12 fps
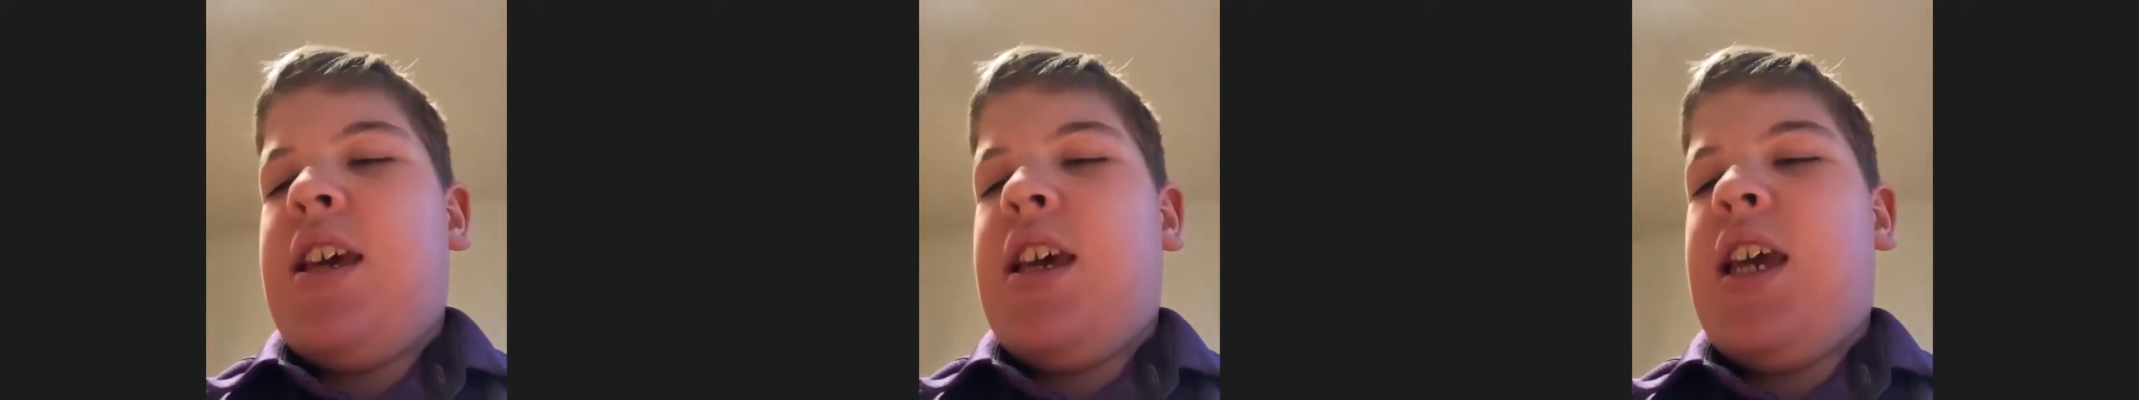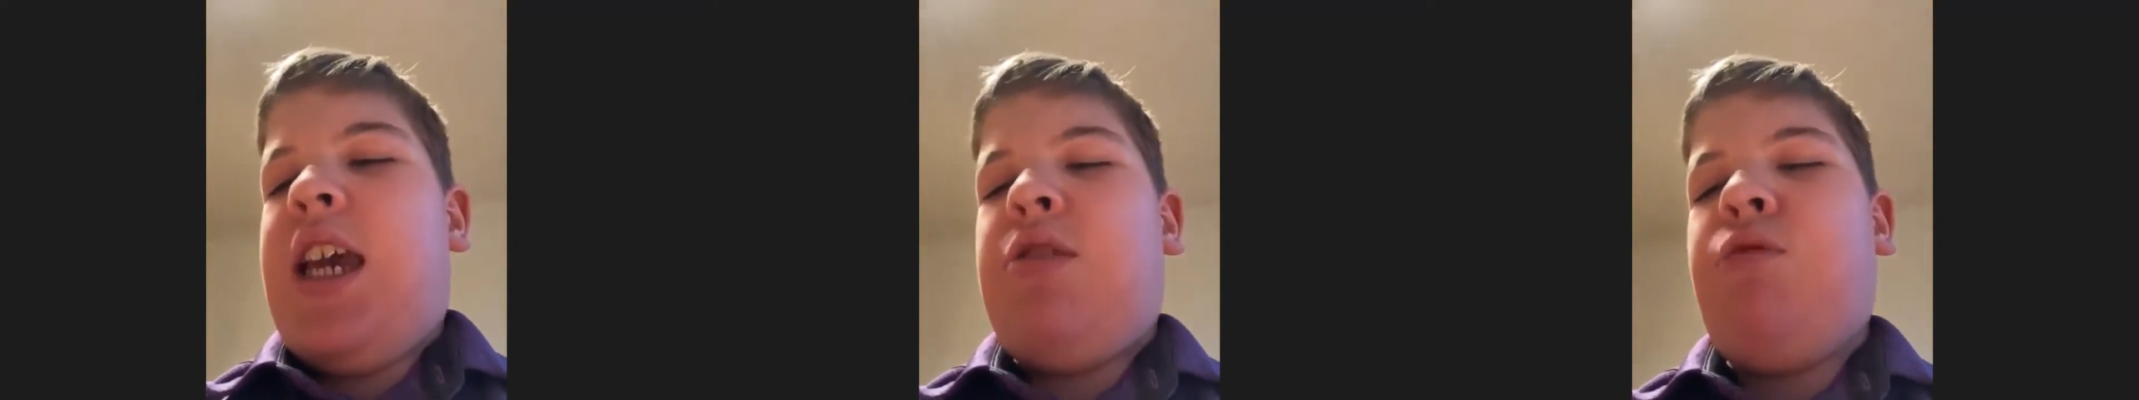
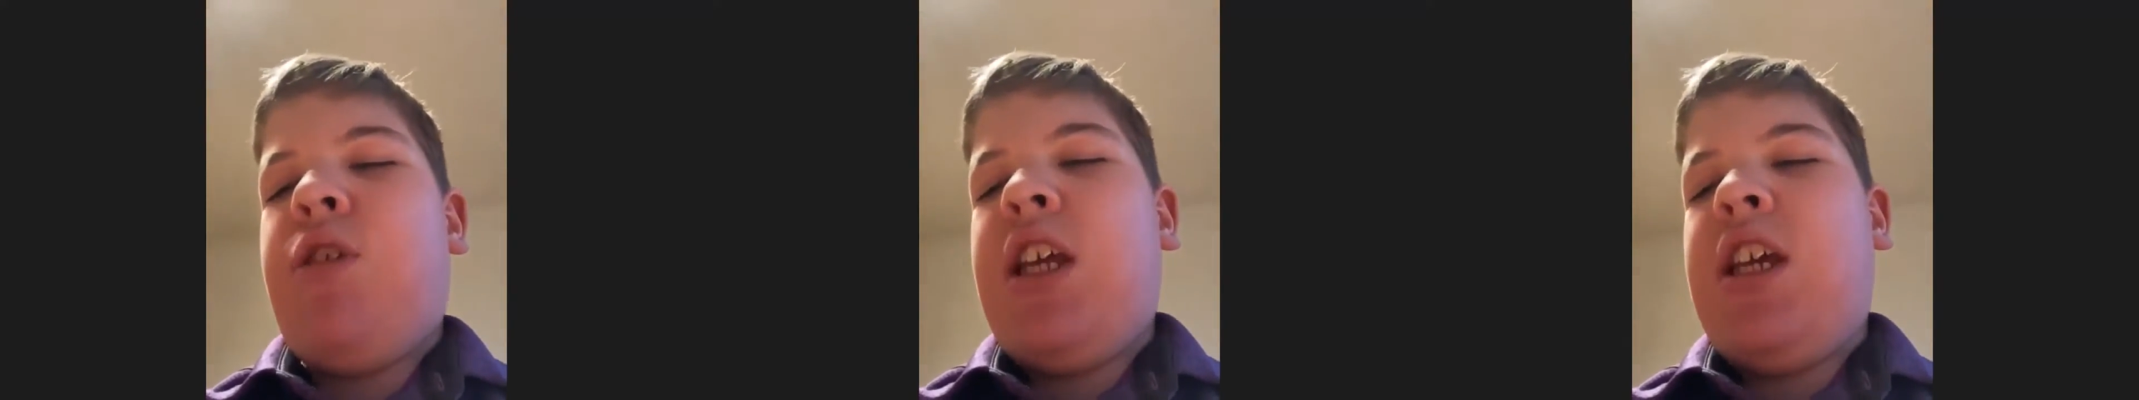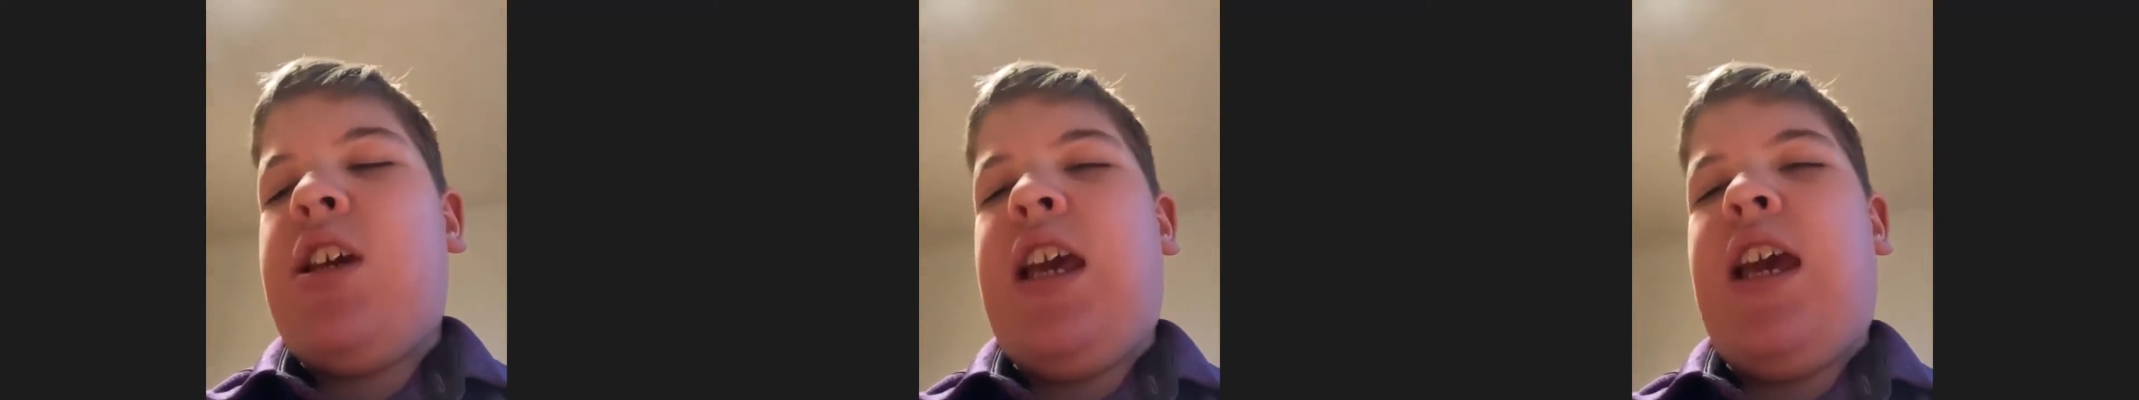he's really
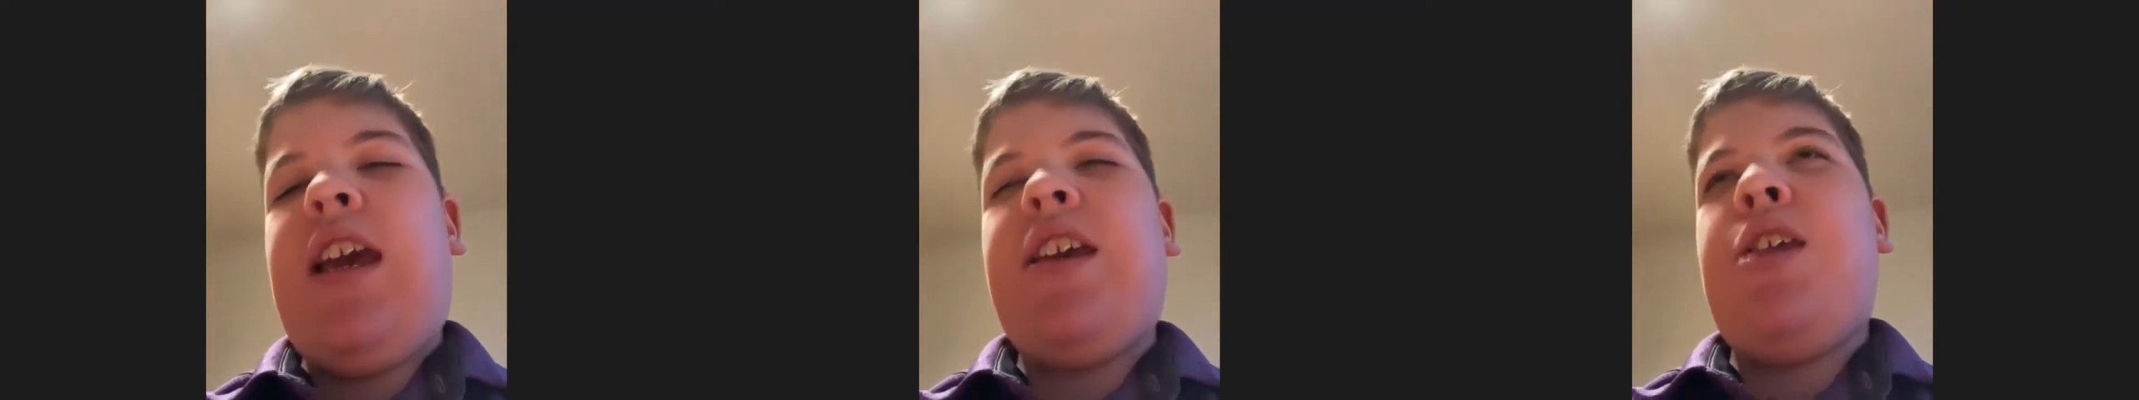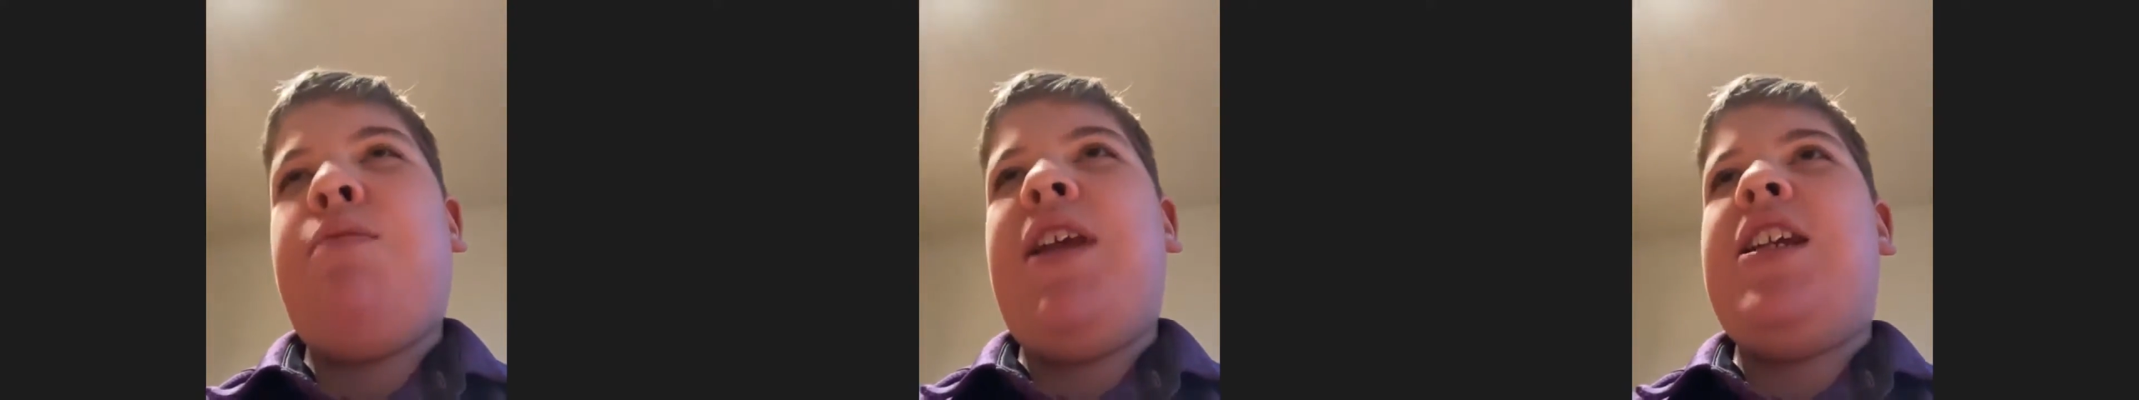good at
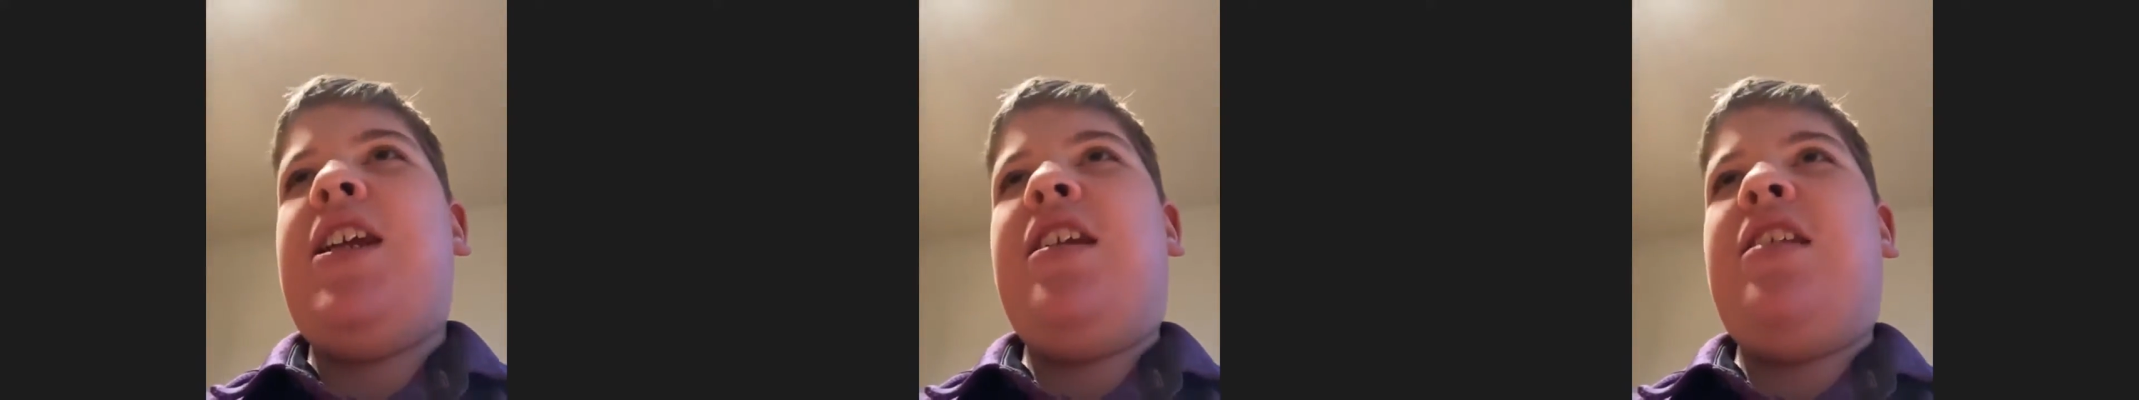explaining the